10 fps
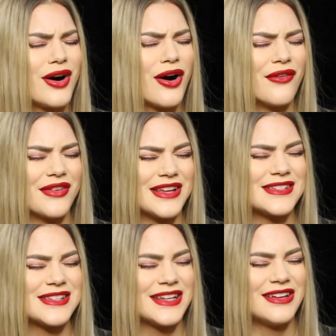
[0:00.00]

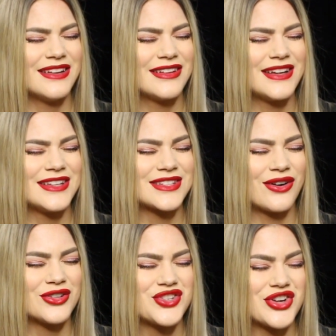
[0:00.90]
Obviously, it's
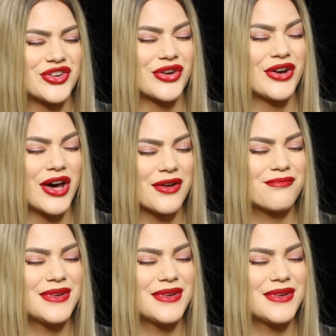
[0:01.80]
called ginger nut